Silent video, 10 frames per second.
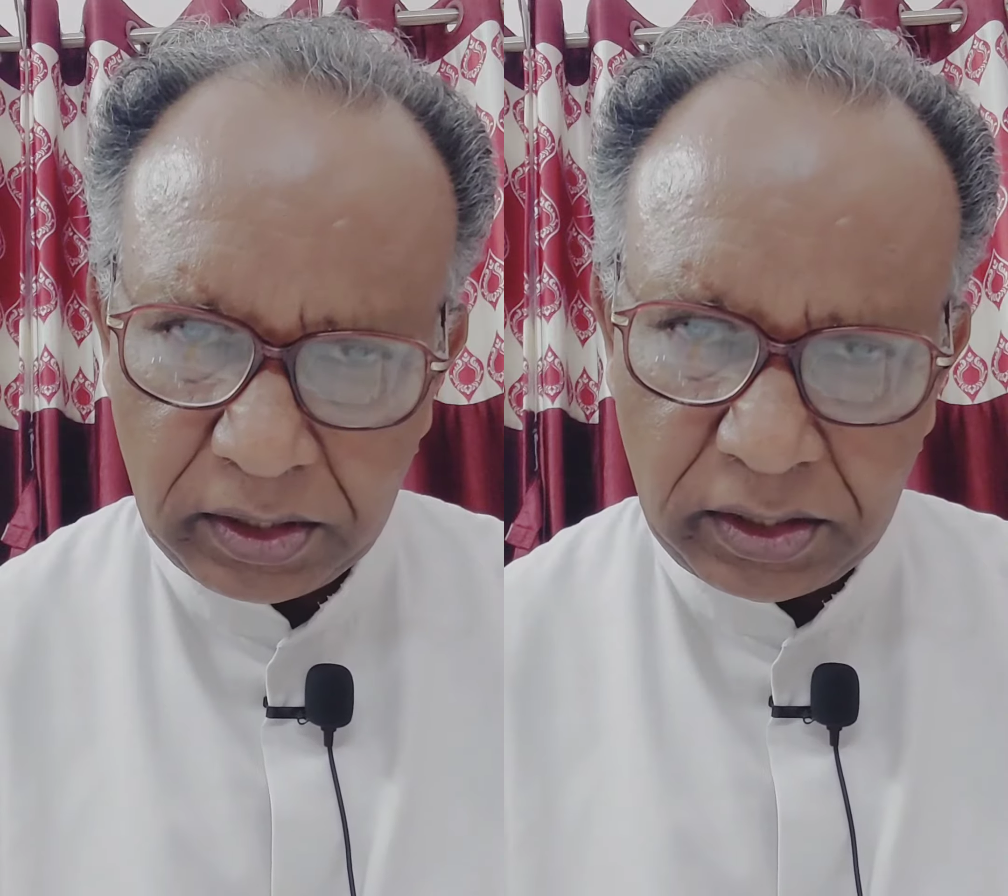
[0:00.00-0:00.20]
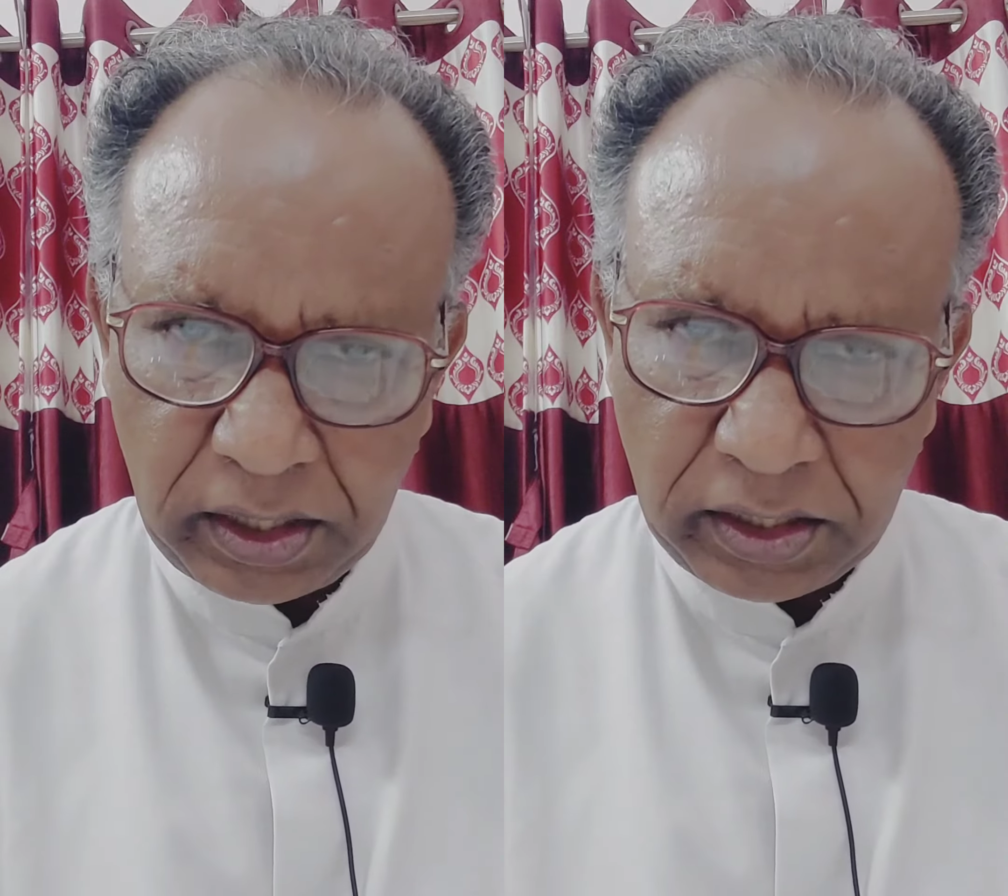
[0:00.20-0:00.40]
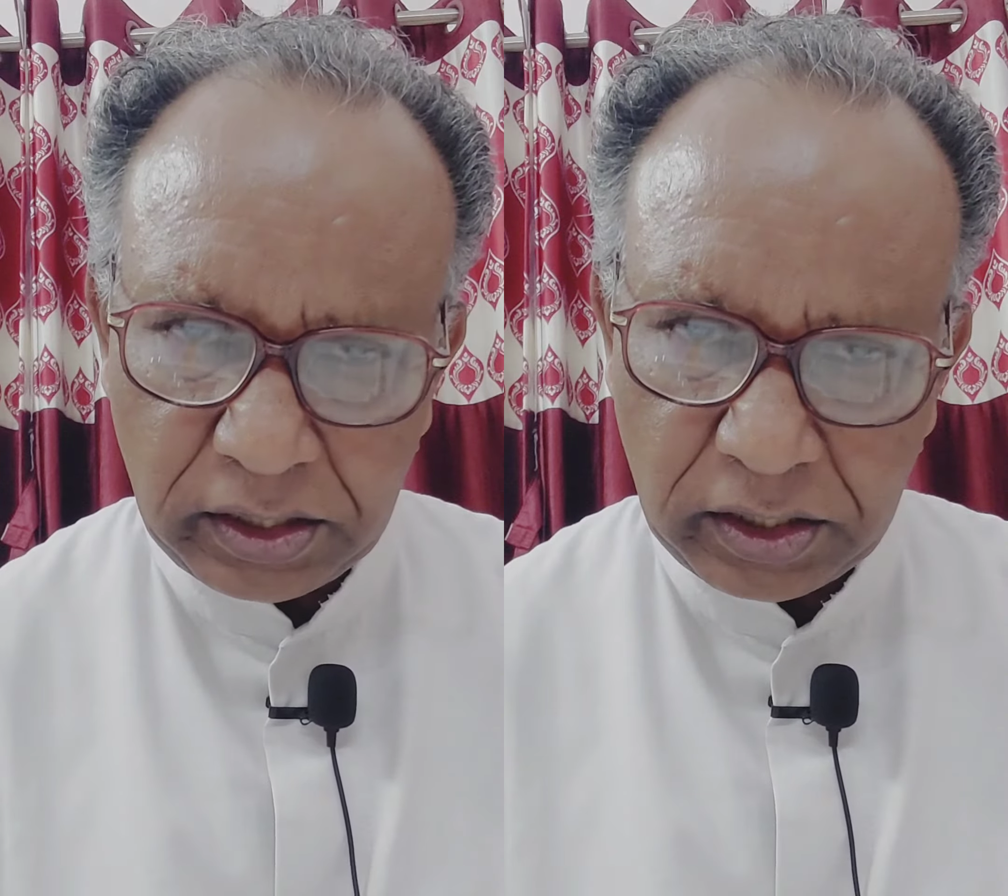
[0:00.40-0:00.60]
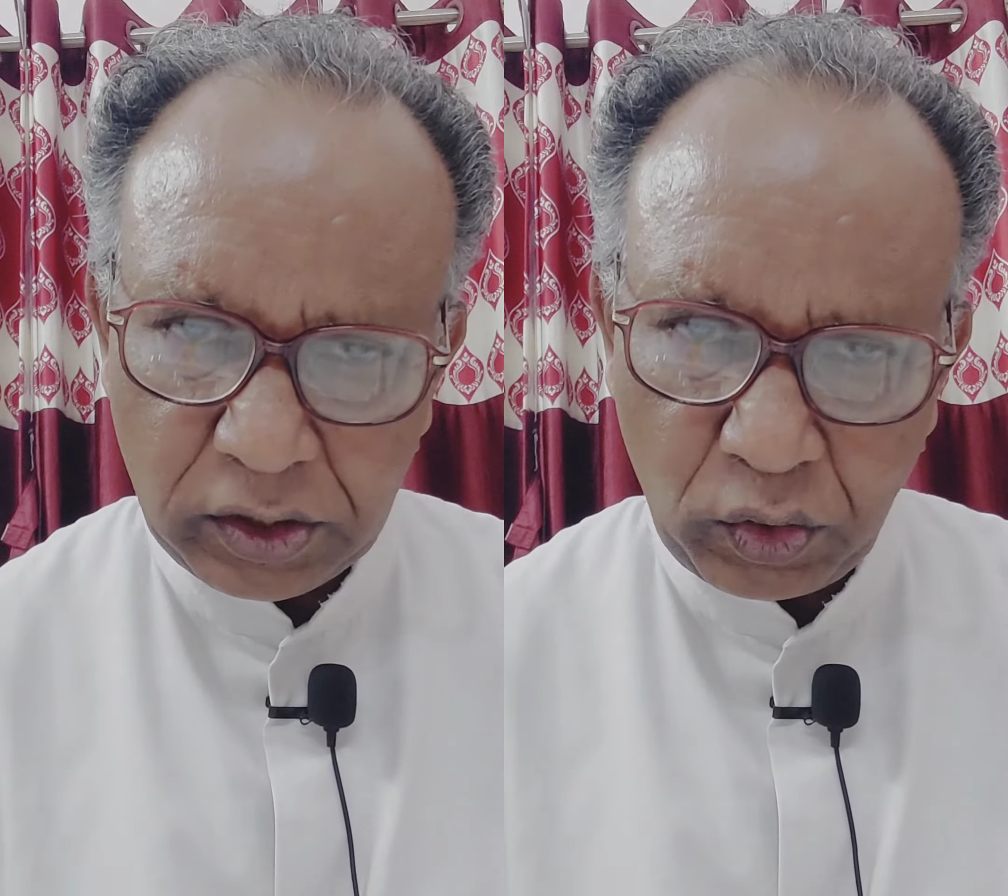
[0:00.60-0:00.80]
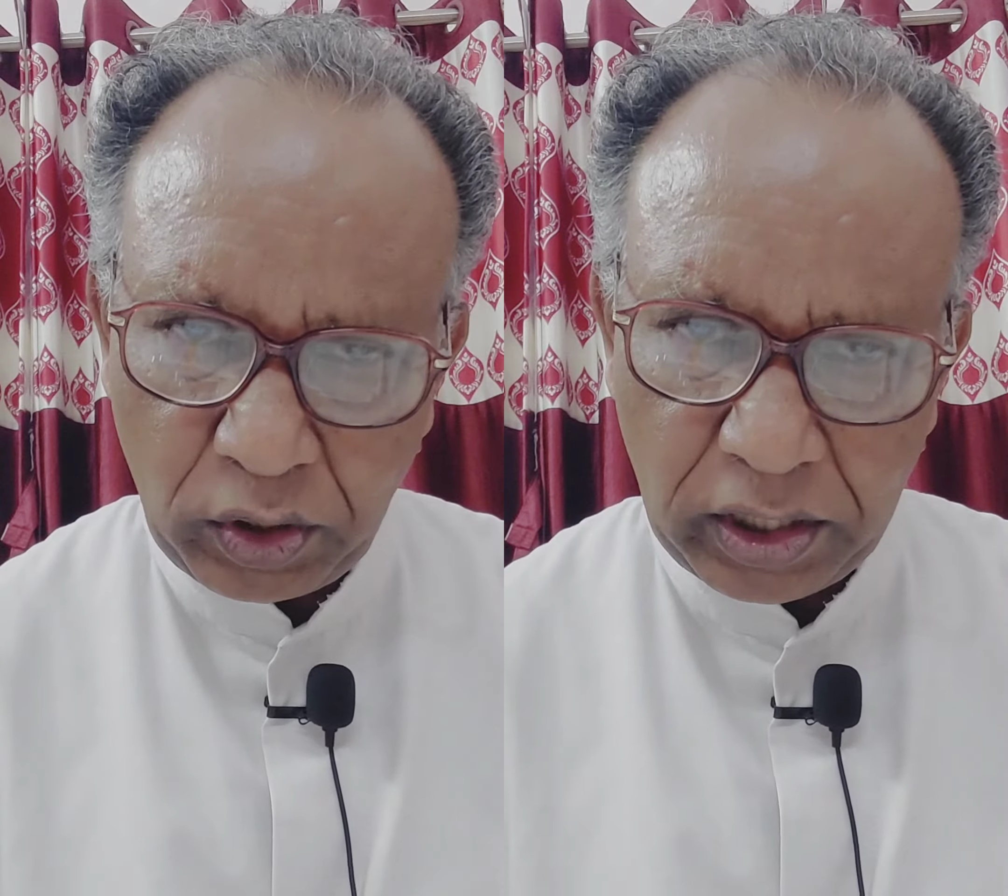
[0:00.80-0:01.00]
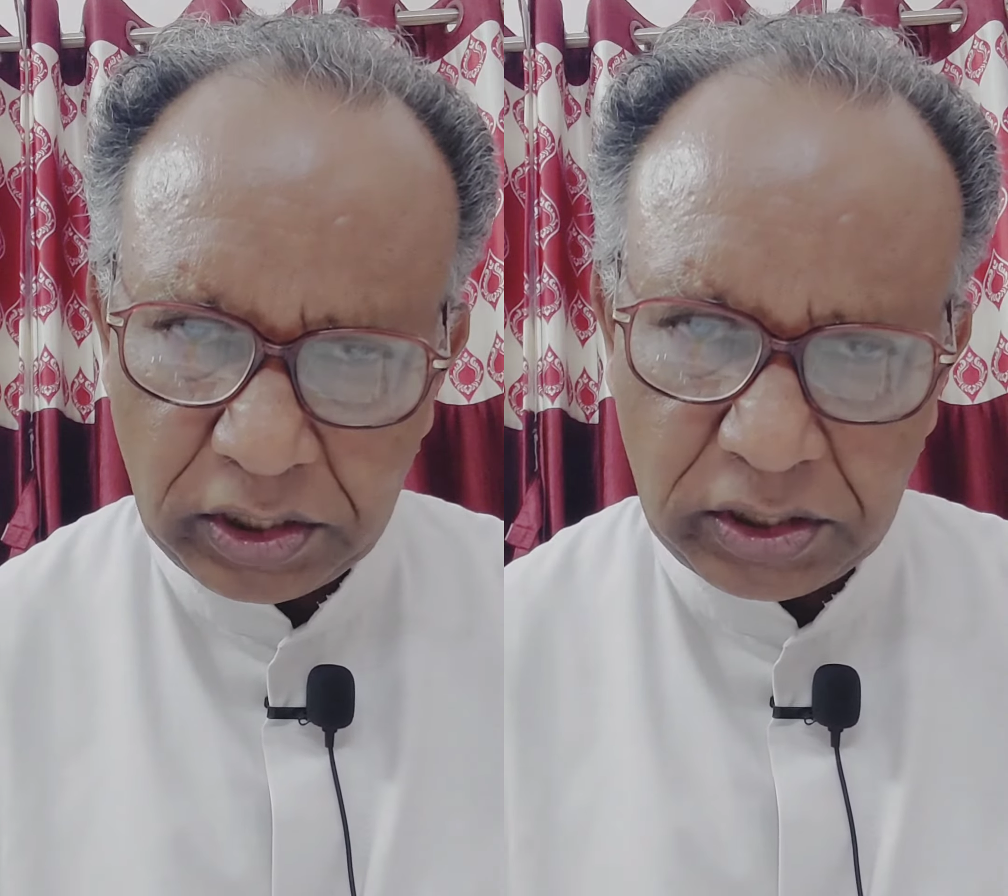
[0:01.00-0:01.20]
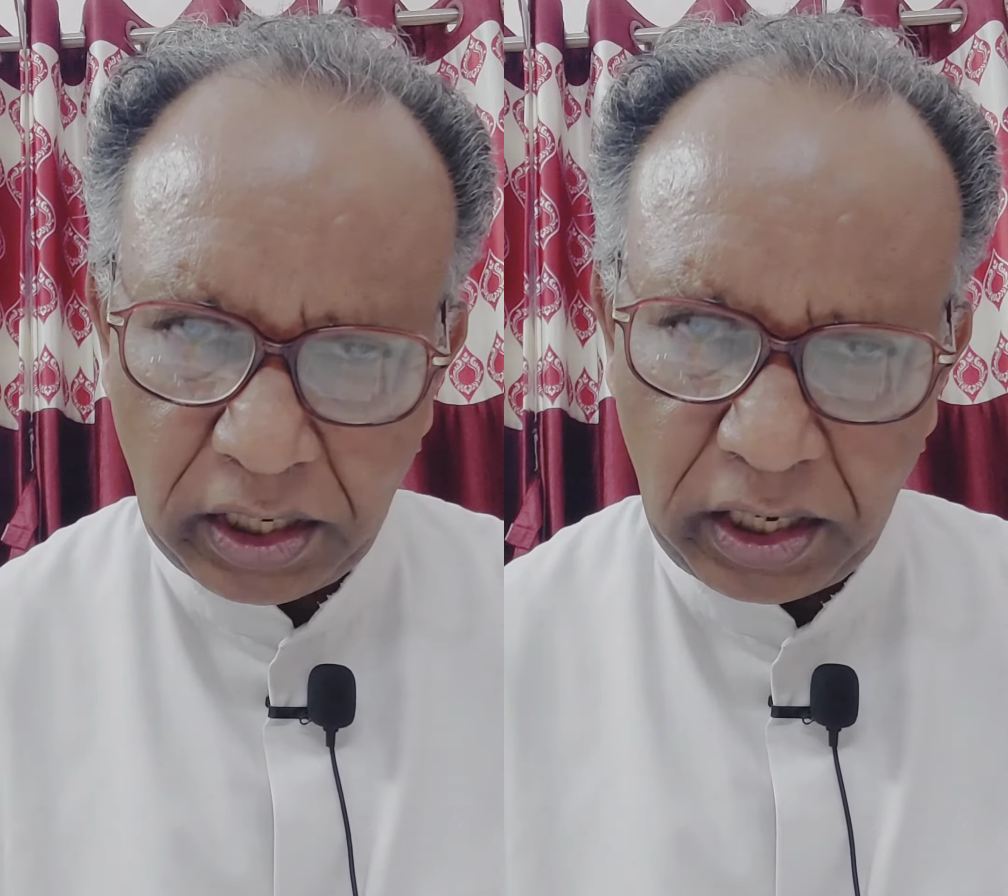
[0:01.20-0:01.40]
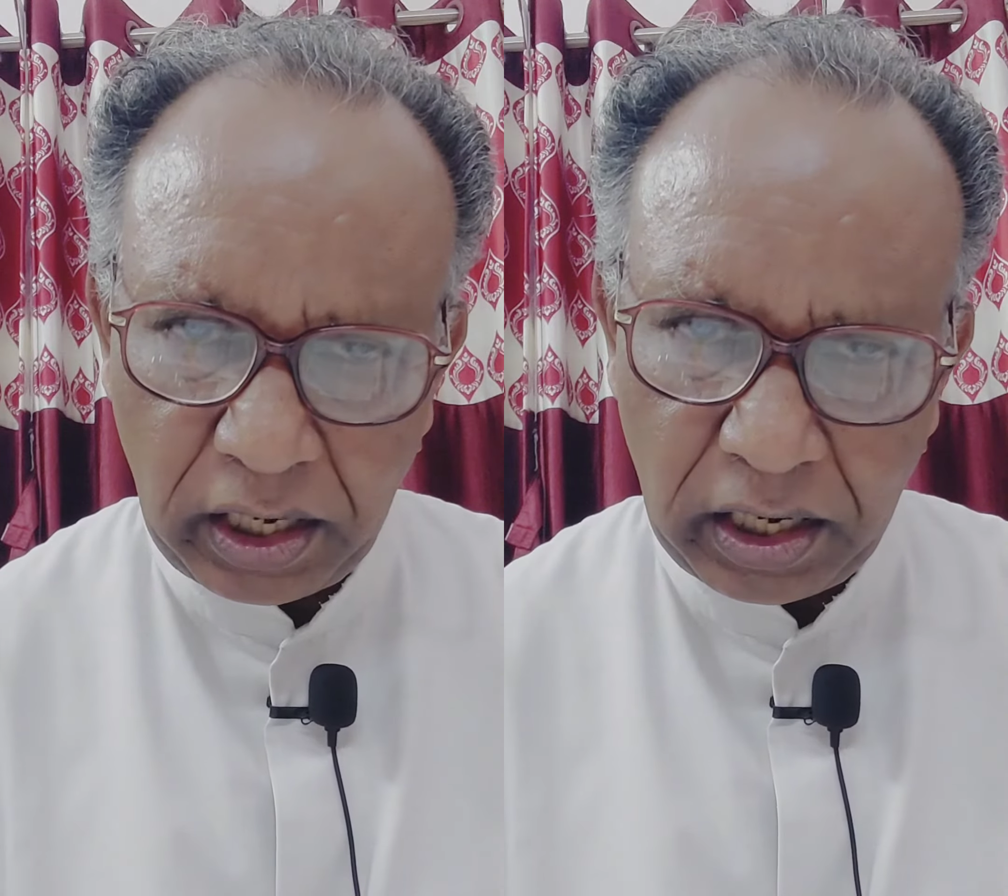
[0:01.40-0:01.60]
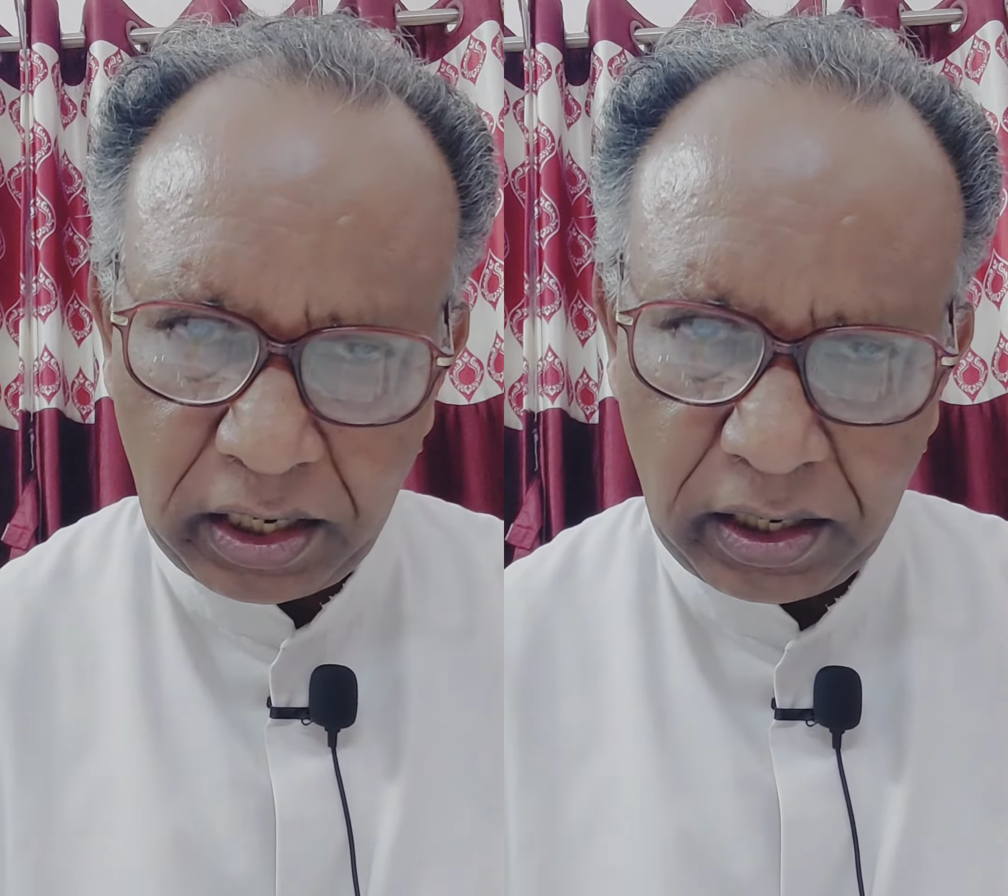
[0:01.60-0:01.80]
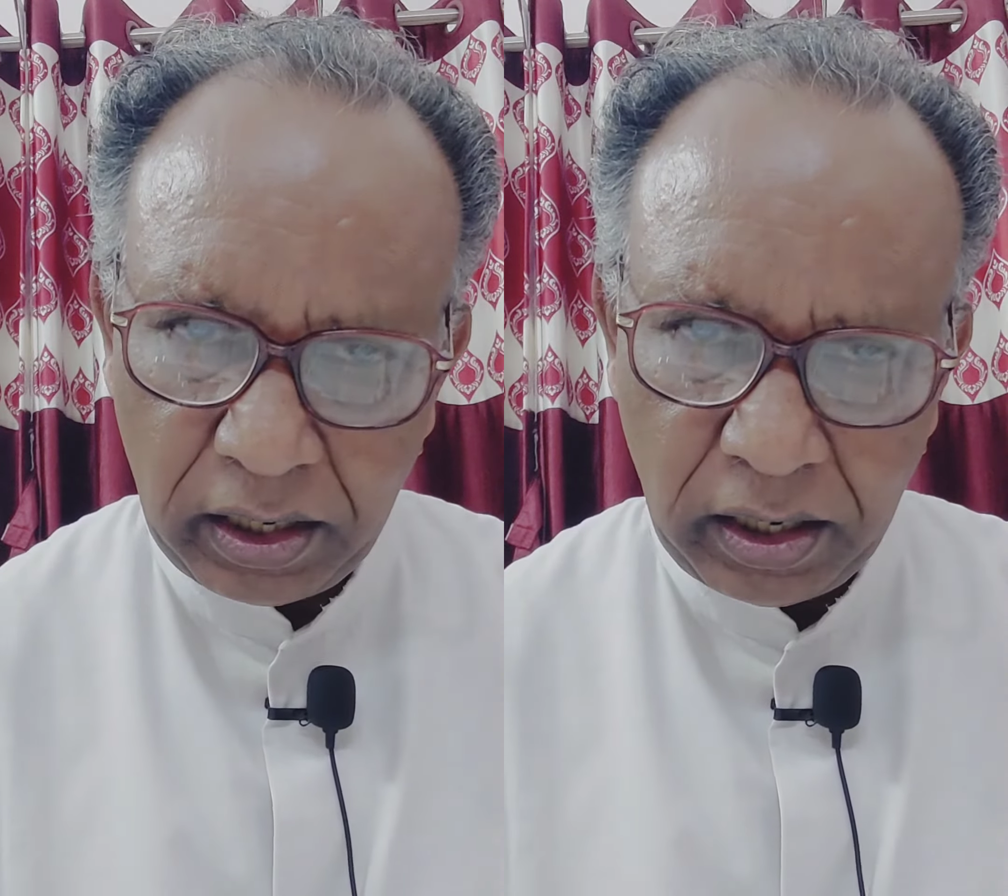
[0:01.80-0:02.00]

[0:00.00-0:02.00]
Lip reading: Jesus took a child